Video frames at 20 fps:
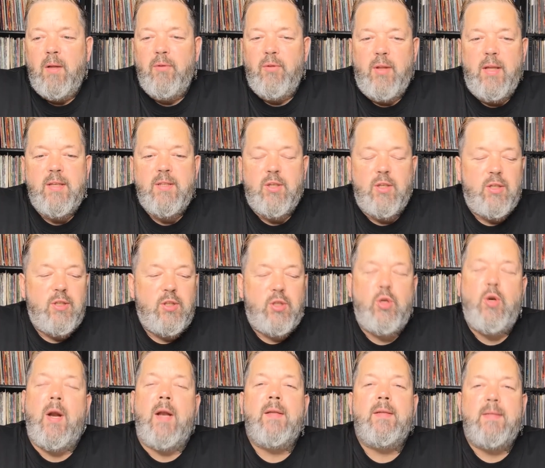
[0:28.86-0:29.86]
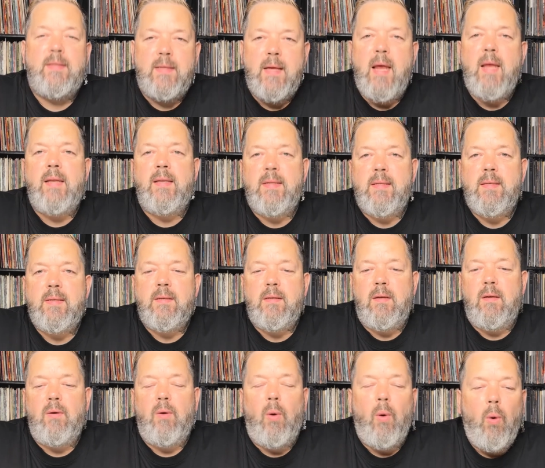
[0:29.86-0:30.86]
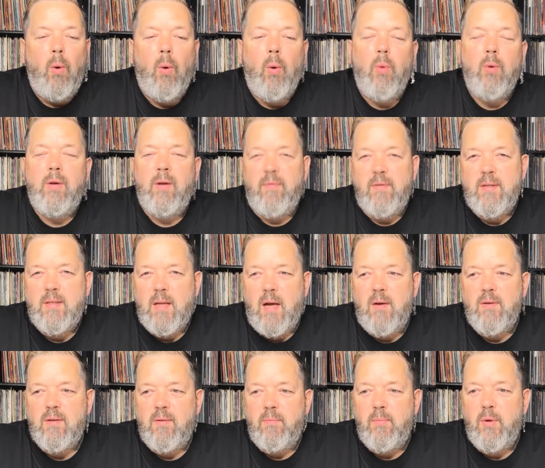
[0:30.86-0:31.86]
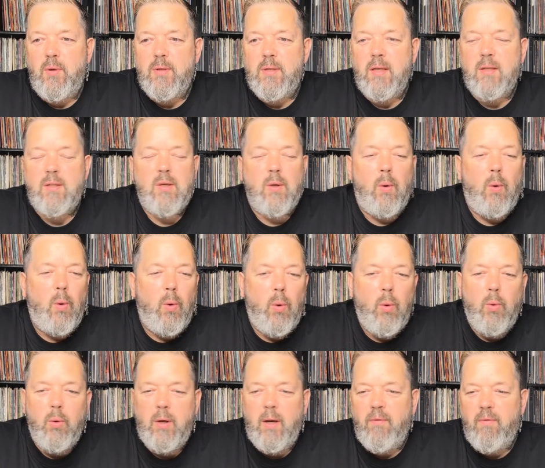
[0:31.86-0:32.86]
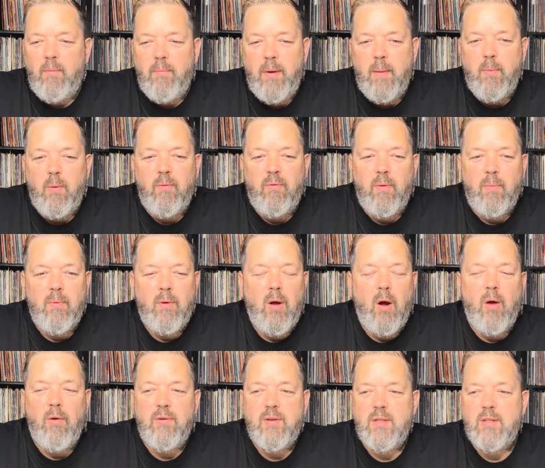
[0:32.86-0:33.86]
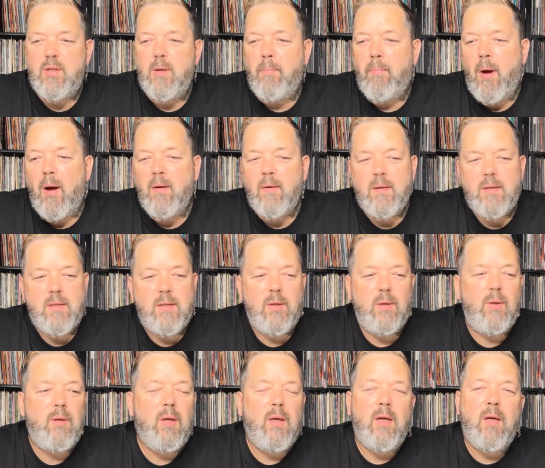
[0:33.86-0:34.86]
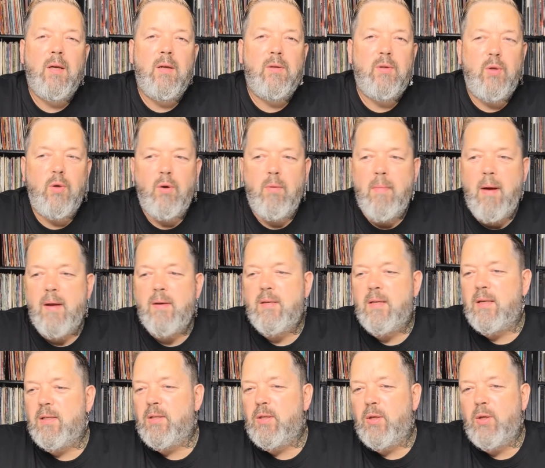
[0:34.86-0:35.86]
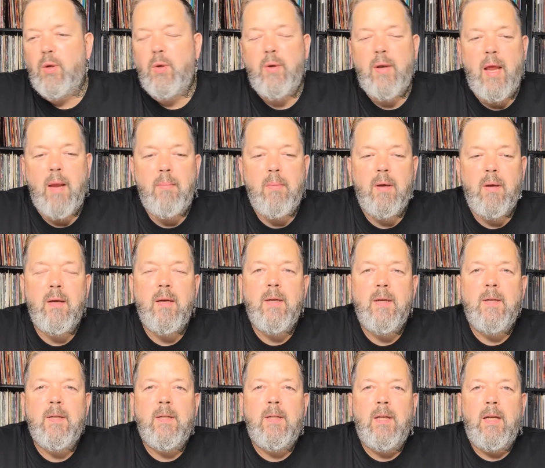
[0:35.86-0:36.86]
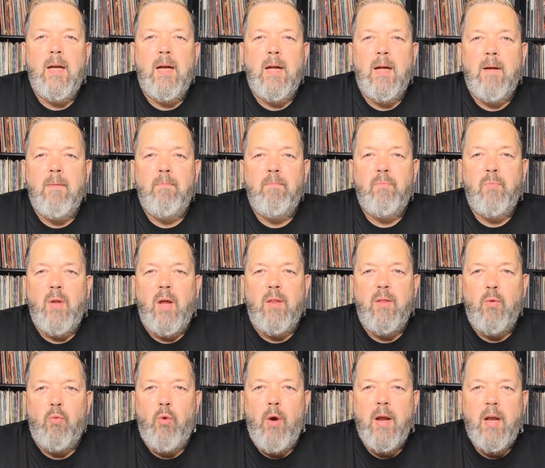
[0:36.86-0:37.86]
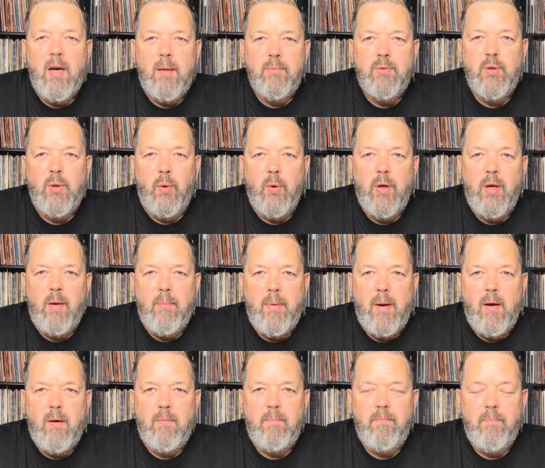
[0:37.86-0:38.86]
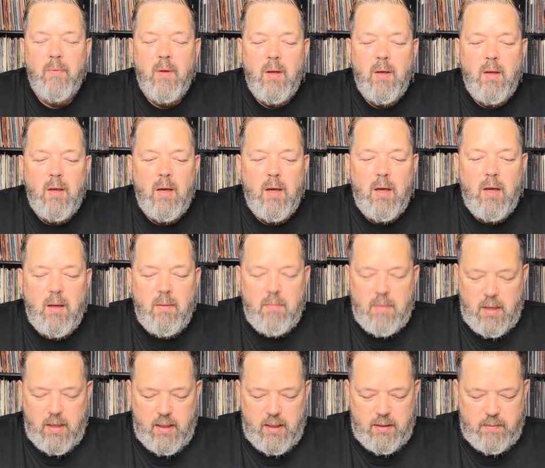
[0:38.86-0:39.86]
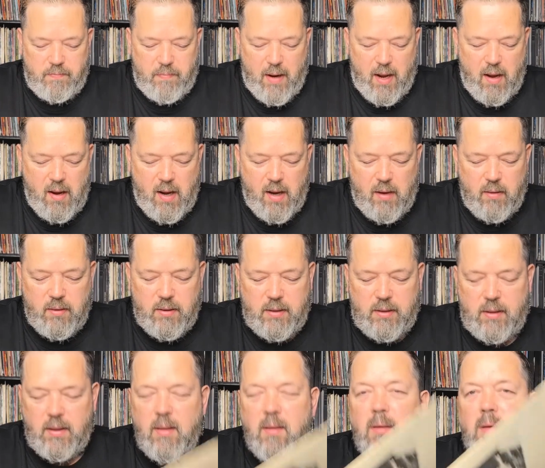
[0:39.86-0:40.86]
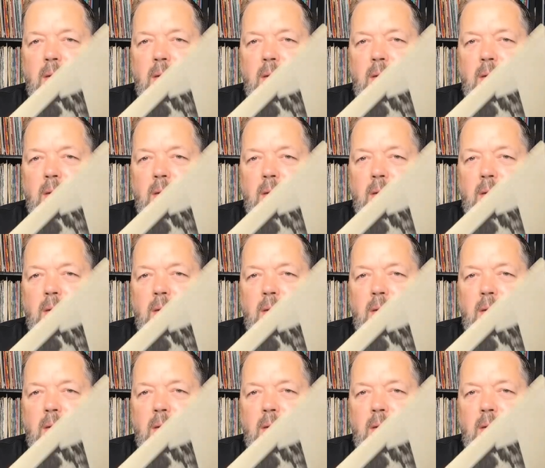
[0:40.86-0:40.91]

This just transcends all different styles of music to all different people, from goths to punks to new romantics to you name it. And the record I'm talking about is Bauhaus,